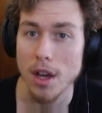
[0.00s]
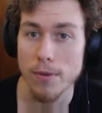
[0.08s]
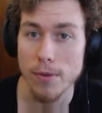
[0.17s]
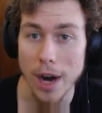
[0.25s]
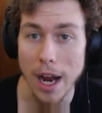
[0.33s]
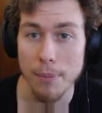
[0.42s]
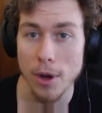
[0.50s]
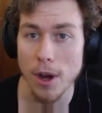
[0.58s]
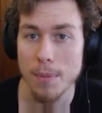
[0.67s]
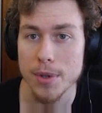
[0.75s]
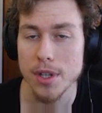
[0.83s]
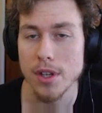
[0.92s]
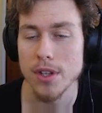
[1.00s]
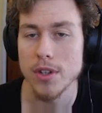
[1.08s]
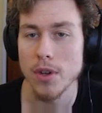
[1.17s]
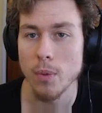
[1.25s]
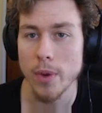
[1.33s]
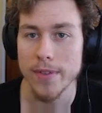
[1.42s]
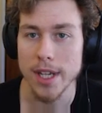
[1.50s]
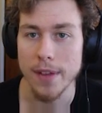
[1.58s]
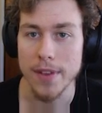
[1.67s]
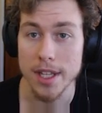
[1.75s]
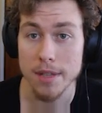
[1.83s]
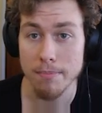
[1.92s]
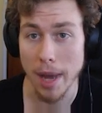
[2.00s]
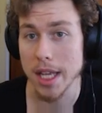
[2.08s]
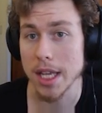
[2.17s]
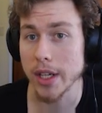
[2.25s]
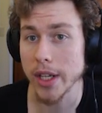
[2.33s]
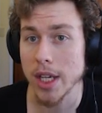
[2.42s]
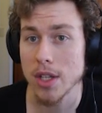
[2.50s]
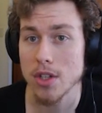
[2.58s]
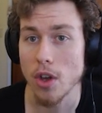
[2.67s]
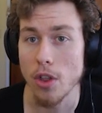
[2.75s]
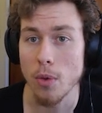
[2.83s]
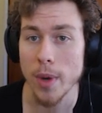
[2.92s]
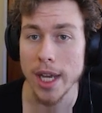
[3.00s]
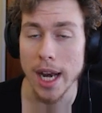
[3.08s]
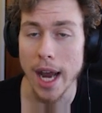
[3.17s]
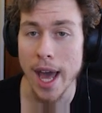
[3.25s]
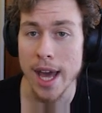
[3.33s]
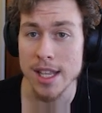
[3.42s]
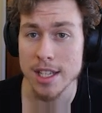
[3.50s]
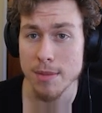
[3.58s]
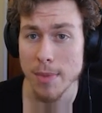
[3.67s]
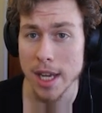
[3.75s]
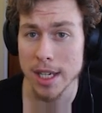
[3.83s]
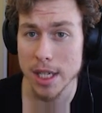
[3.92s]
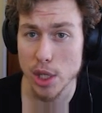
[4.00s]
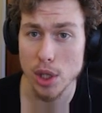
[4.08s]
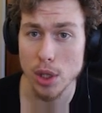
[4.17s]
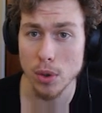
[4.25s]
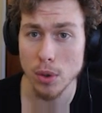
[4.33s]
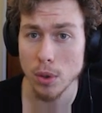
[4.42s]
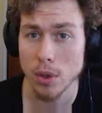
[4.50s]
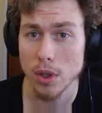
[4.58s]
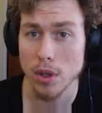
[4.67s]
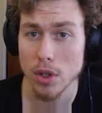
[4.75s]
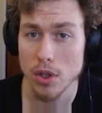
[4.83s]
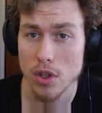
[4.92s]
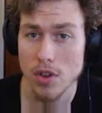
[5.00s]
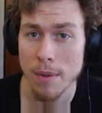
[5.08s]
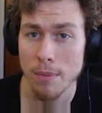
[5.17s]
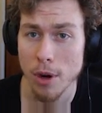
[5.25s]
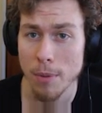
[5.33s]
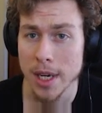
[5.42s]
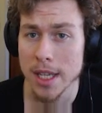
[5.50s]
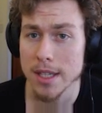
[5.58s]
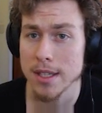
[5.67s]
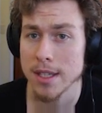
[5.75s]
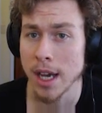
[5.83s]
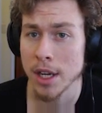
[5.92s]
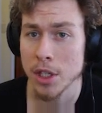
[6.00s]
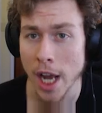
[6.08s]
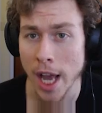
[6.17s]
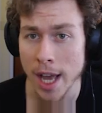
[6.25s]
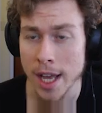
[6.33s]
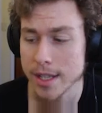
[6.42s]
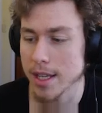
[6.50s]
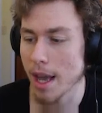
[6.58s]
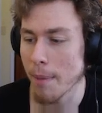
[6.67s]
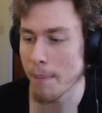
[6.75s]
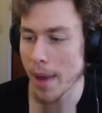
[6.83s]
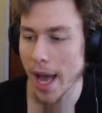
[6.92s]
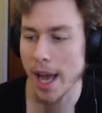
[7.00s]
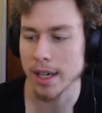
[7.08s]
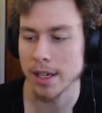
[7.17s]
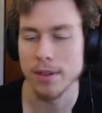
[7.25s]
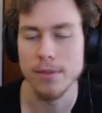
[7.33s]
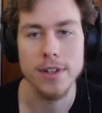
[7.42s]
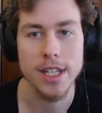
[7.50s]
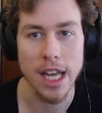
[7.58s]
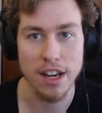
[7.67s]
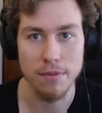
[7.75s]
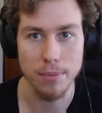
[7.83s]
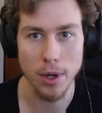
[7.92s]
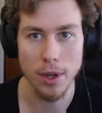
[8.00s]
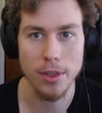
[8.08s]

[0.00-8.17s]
For our purposes, we've done this manually so that we can add in some additional constraint properties such as a pattern for date of birth.